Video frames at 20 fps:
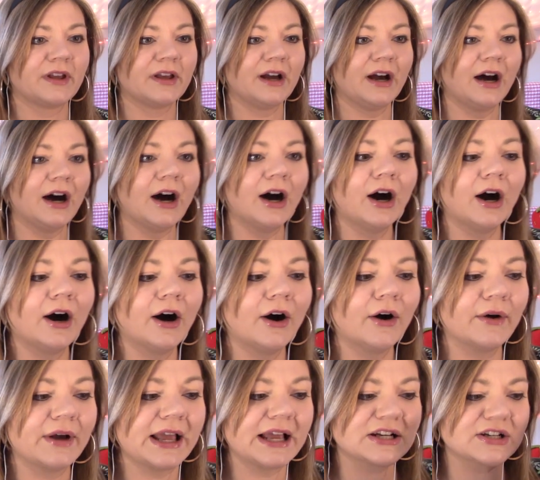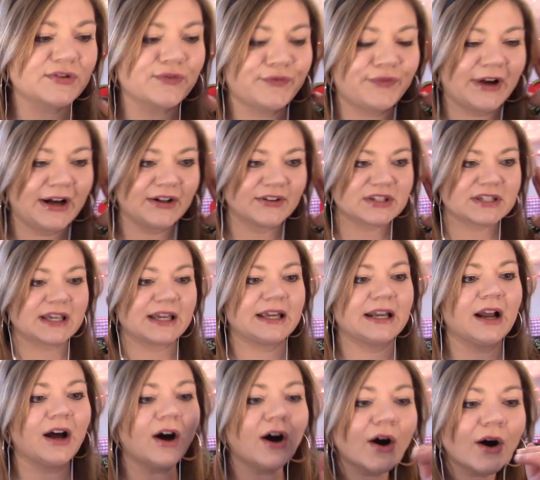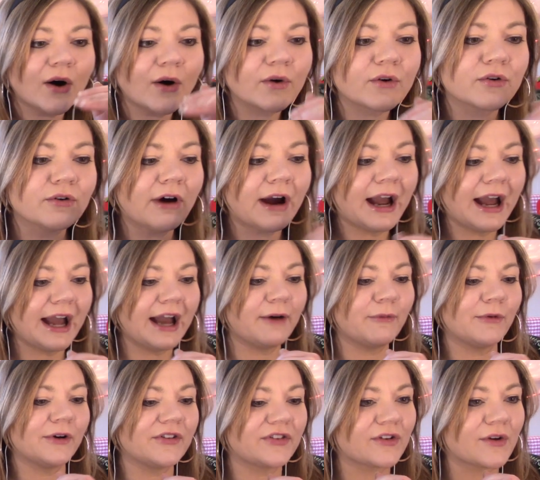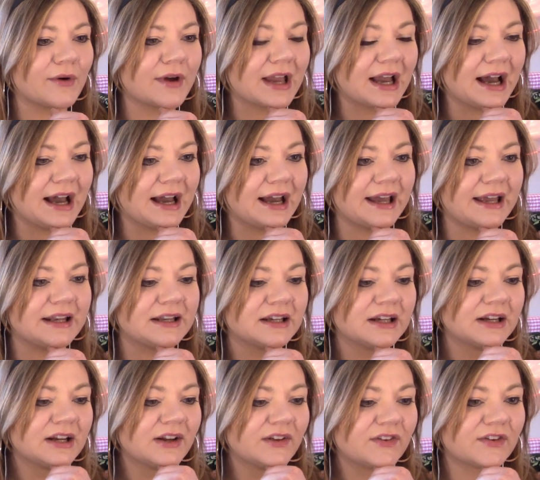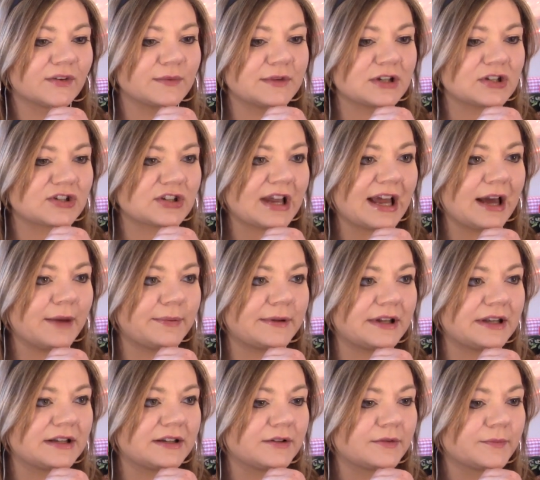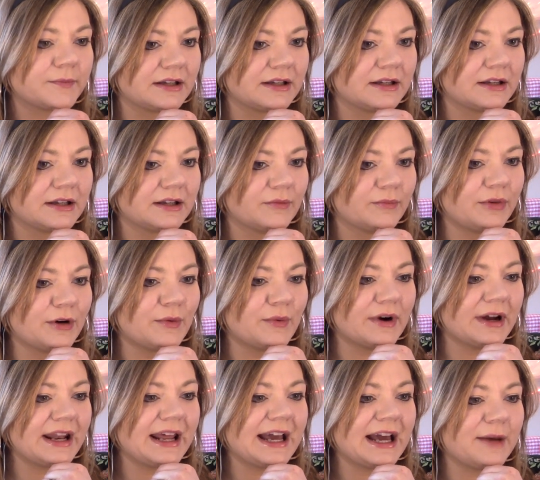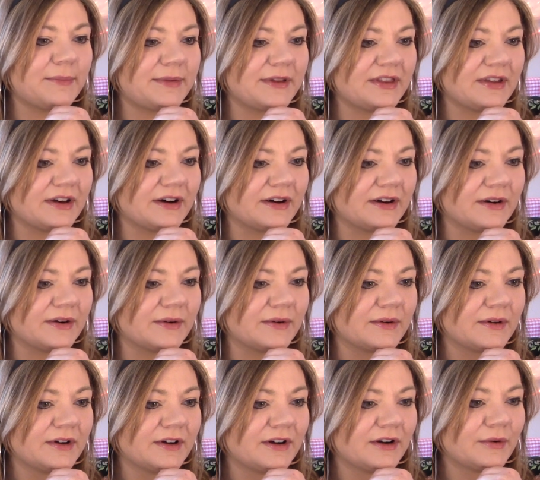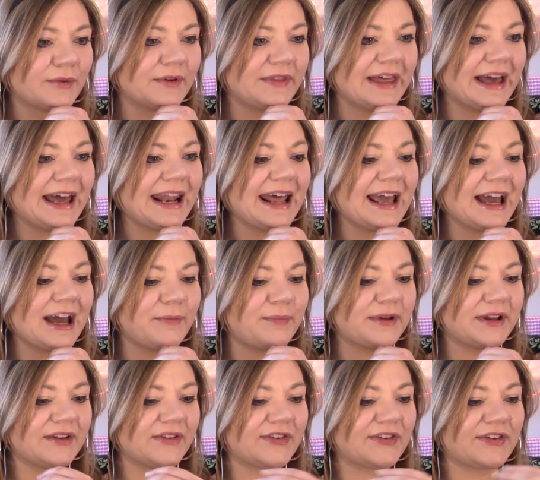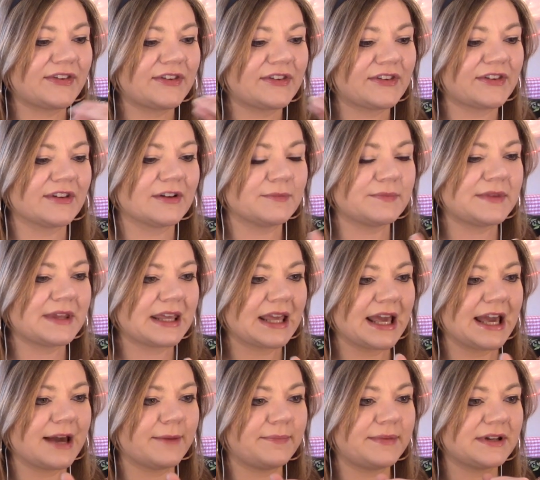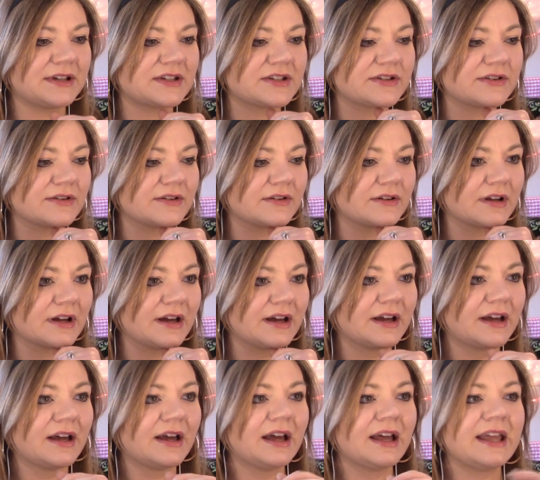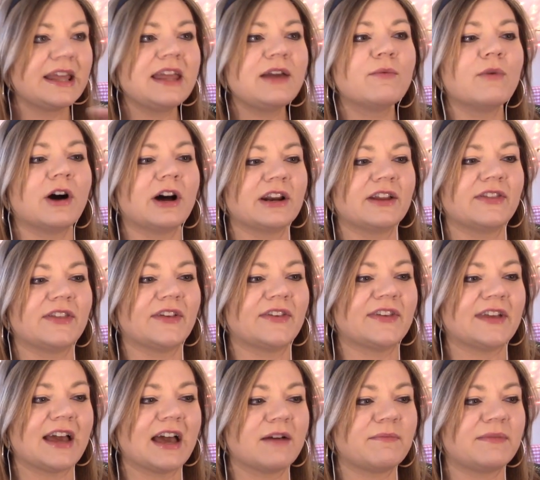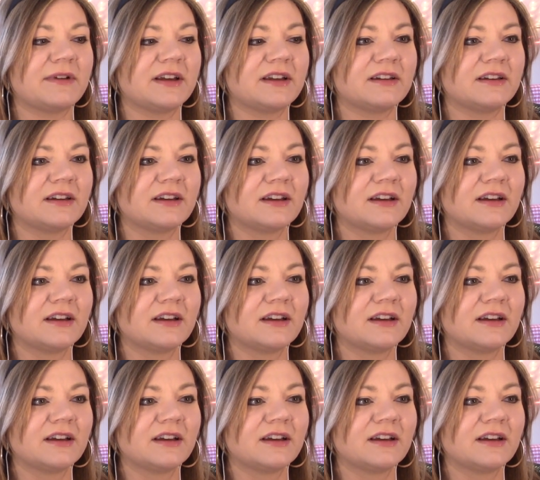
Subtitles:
Oh, he just felt it. Oh, crap. What's going on? Something just happened. But what happened, though? When that happened, something happened to... He wanted this to happen.